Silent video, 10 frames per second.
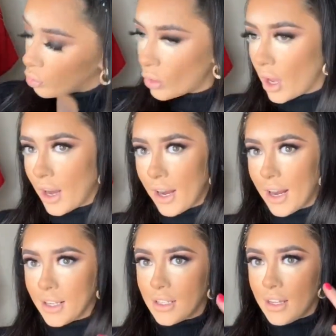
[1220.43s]
and I
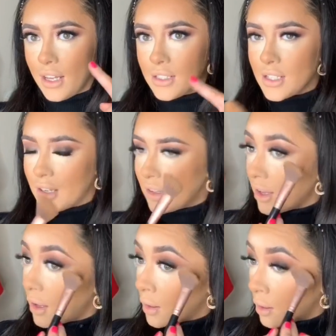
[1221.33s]
like to then take
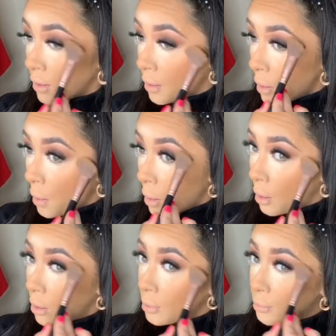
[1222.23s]
like
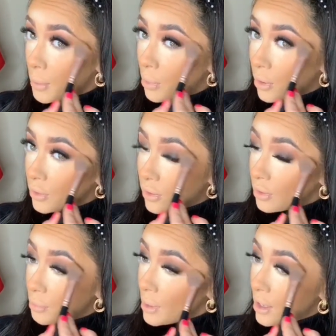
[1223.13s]
my bronze
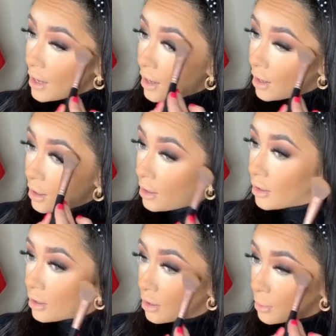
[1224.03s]
my uh
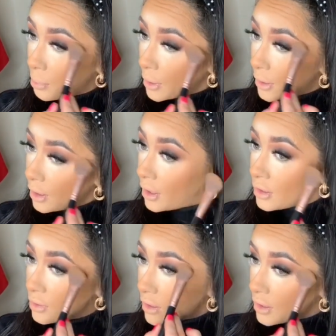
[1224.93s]
powder and
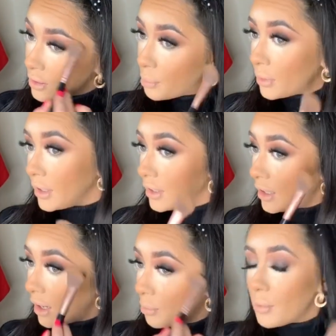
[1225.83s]
sort of just blend it
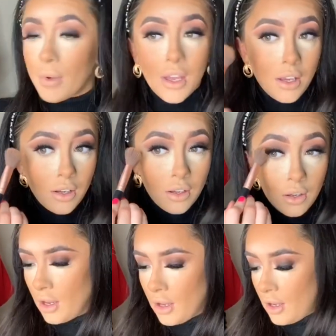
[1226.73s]
on with my eye
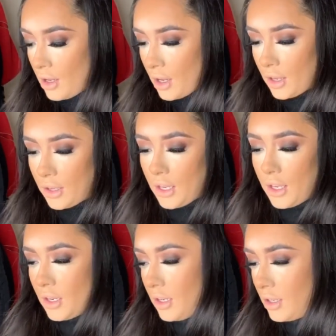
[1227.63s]
and
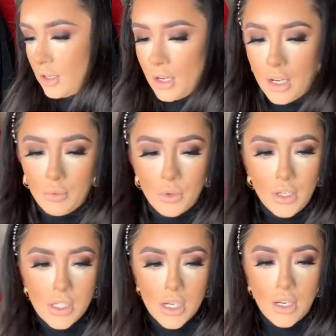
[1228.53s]
then I'm gonna
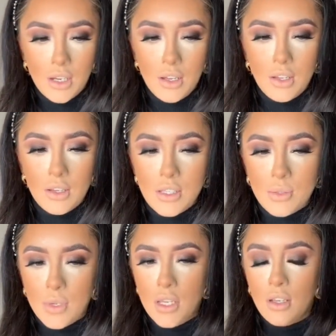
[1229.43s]
take this
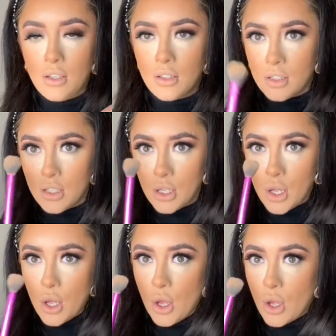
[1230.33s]
wee
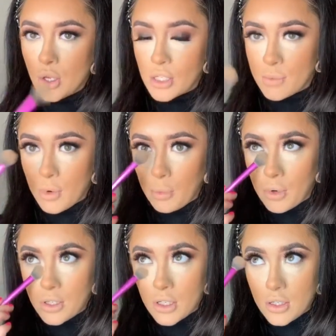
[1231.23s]
small
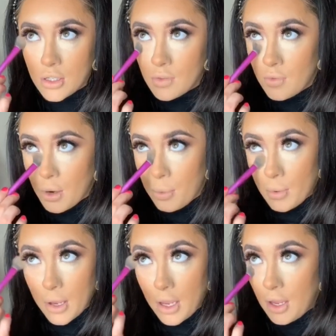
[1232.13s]
brush and just rub
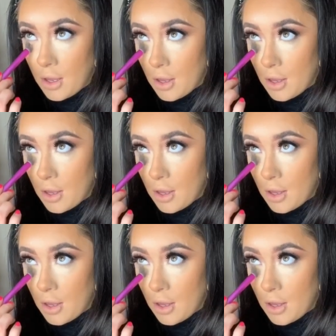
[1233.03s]
away